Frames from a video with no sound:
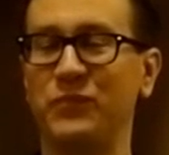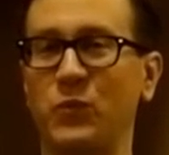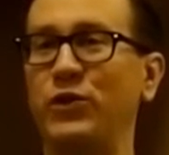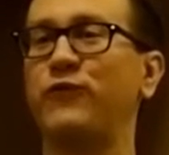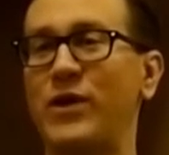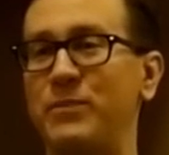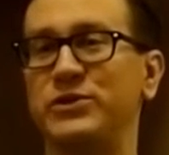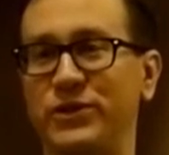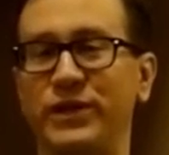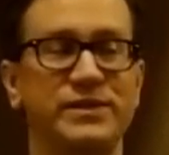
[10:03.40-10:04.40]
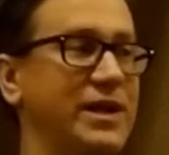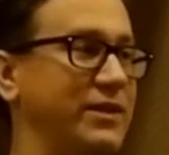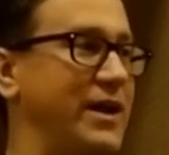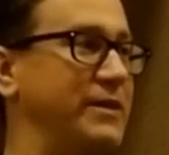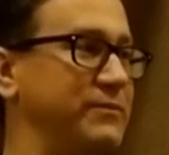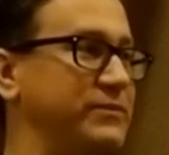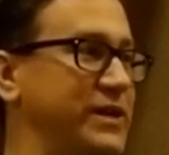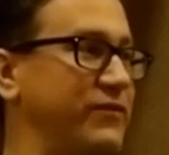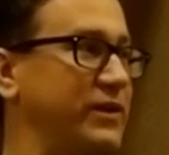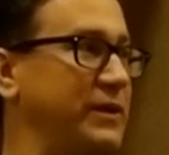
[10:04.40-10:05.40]
we look for opportunities like that,
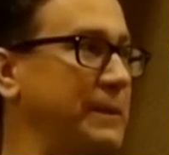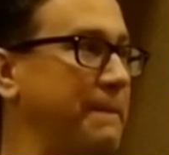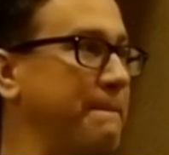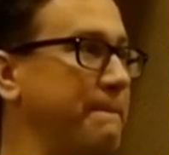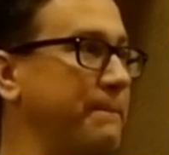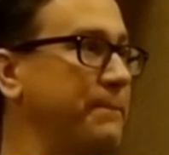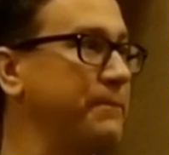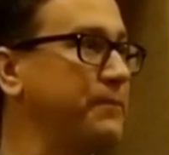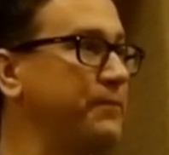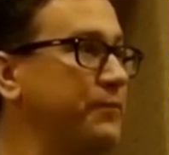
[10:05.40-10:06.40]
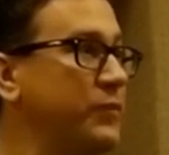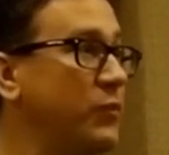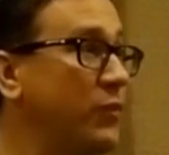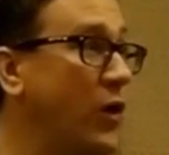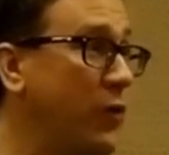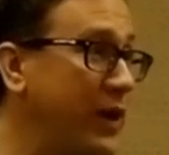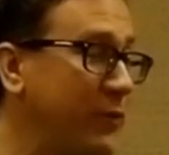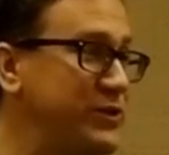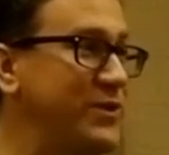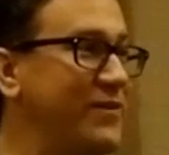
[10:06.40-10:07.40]
definitely. Oh yeah,
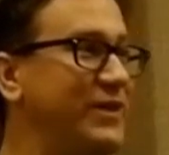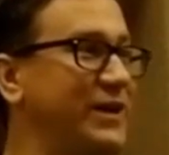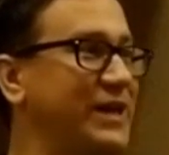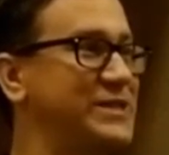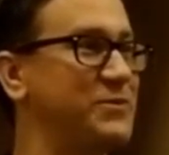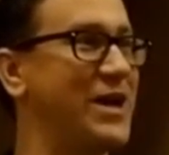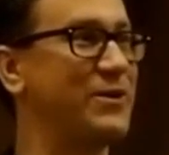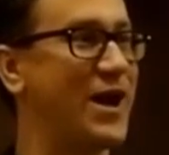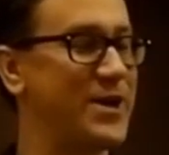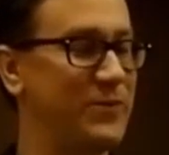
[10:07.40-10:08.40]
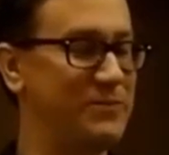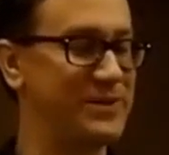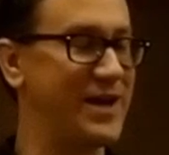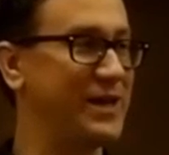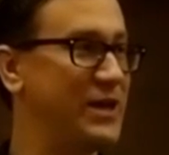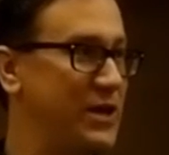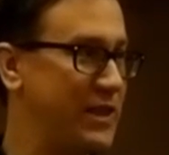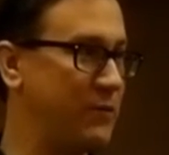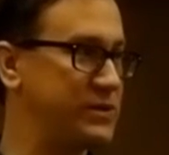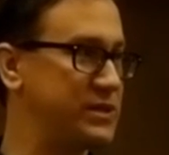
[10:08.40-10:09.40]
we do have the Kids Without God website.
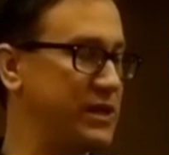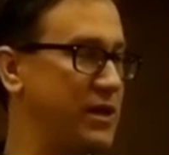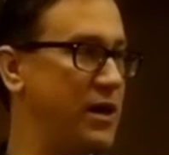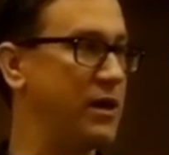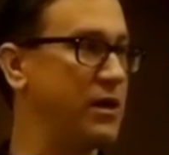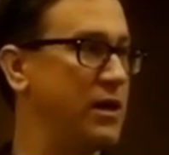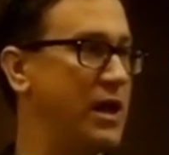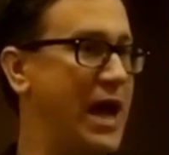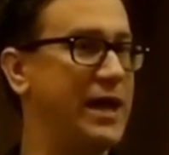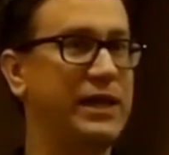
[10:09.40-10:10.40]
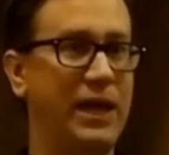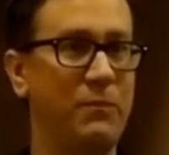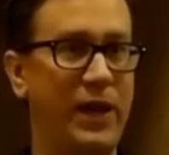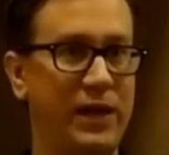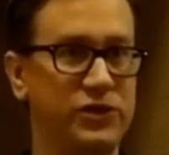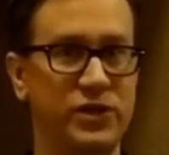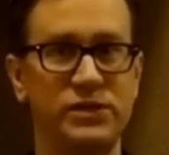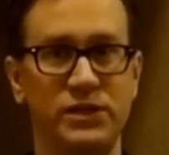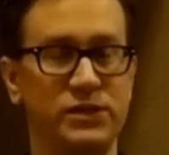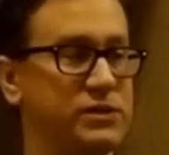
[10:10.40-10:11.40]
That was the uh, ad campaign
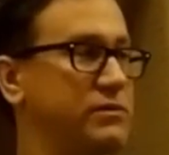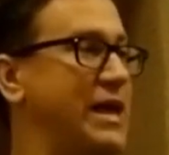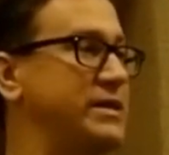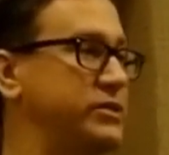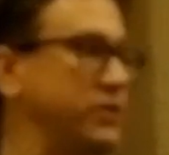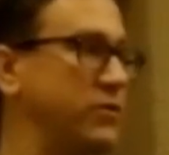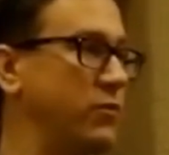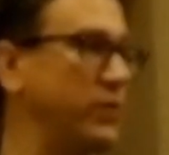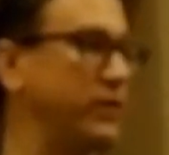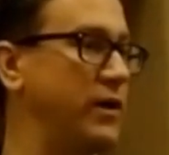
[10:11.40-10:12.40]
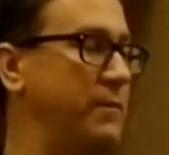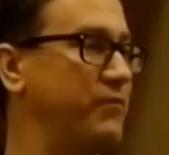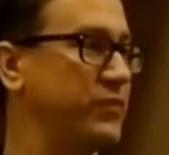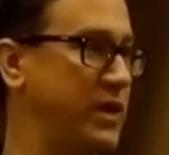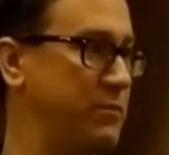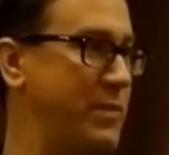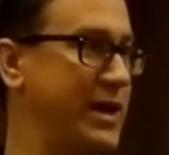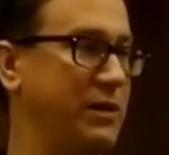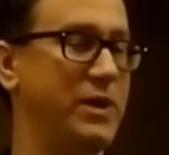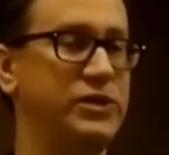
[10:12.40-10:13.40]
just this last year um, that
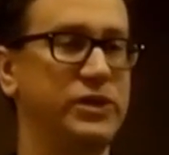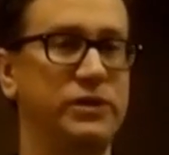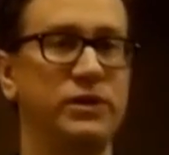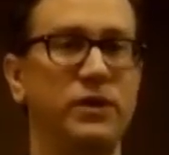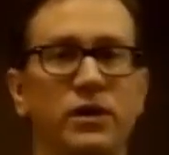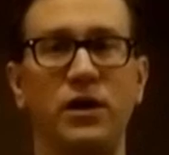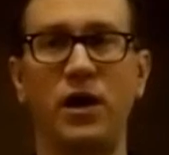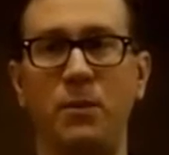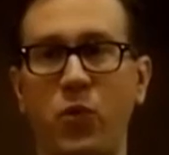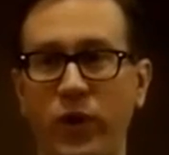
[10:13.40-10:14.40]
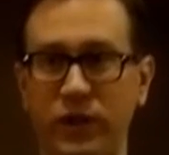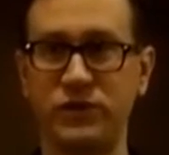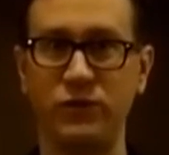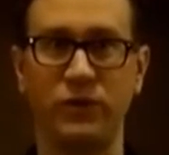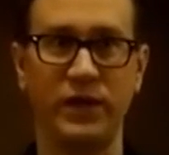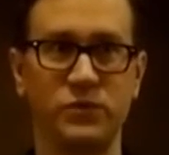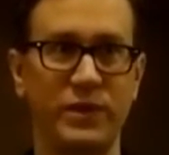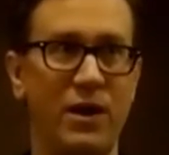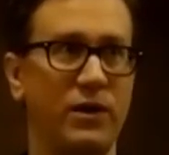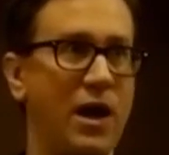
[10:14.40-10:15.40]
Maggie mentioned uh, pointed to
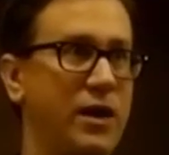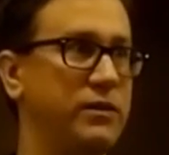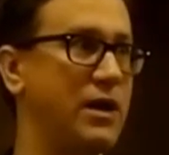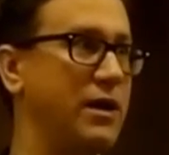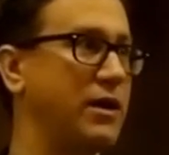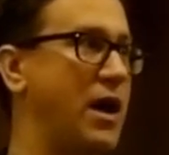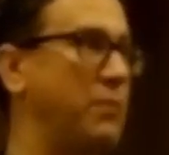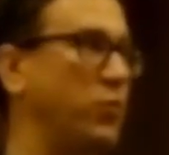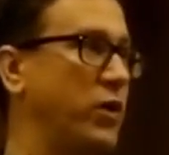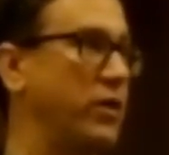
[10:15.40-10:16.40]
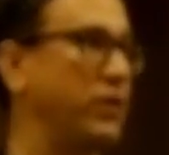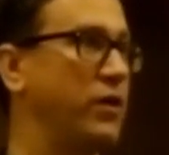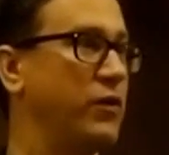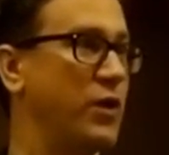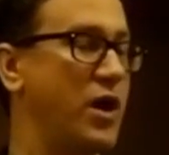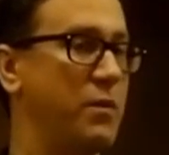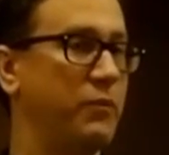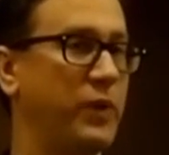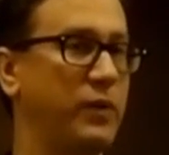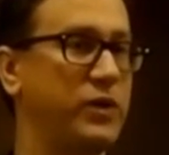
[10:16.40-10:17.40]
kidswithoutgod.com where um,
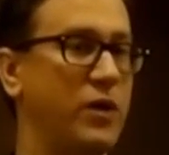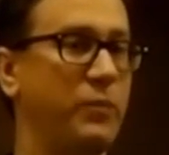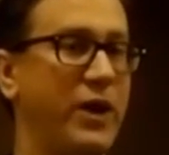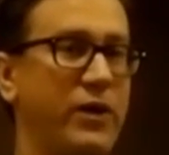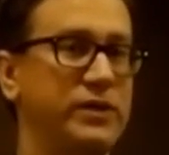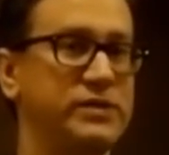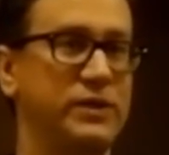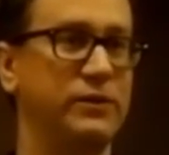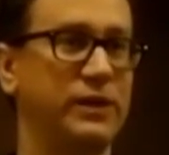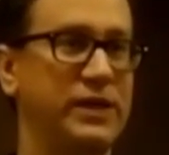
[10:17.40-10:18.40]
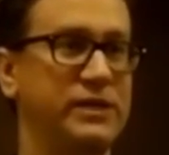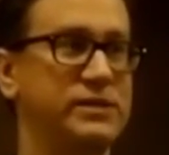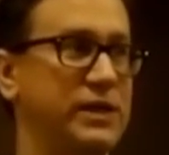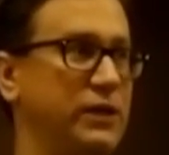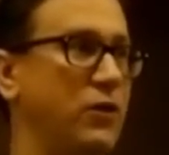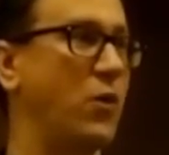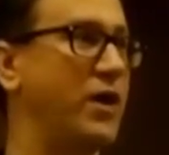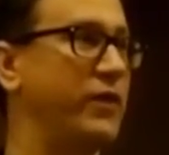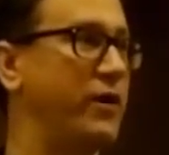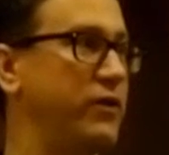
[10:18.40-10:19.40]
young parents and kids can go
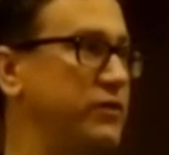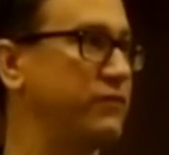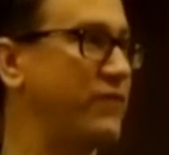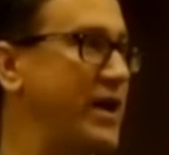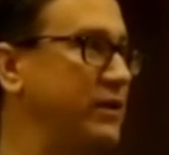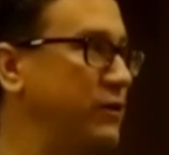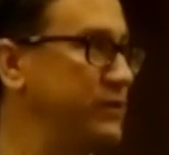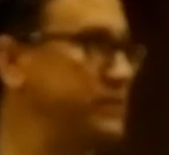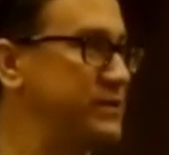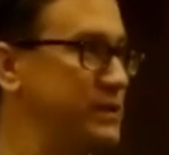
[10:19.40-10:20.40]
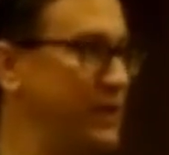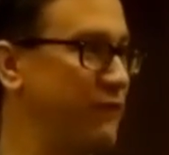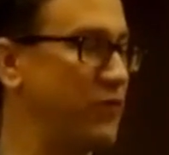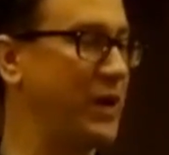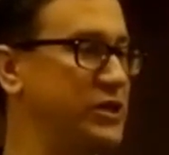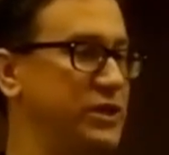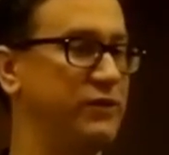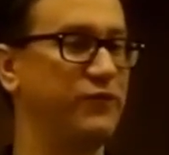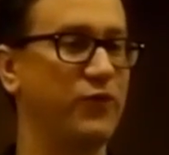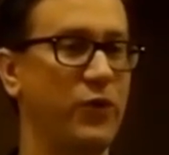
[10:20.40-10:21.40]
on there and find good information
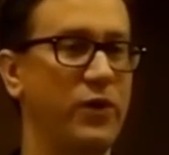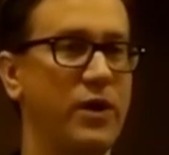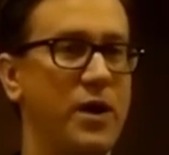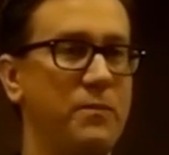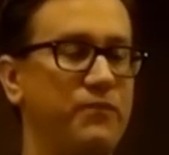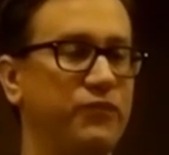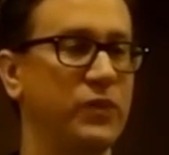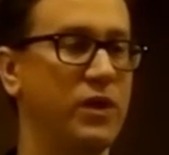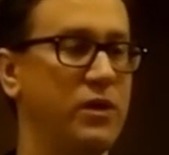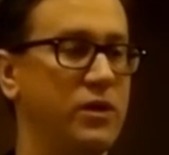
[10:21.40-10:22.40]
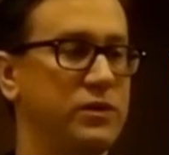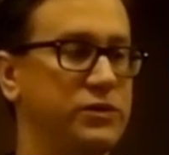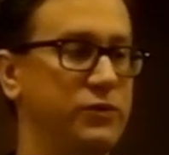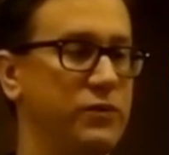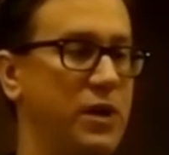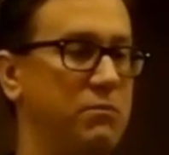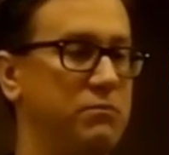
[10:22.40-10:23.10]
for um, to uh,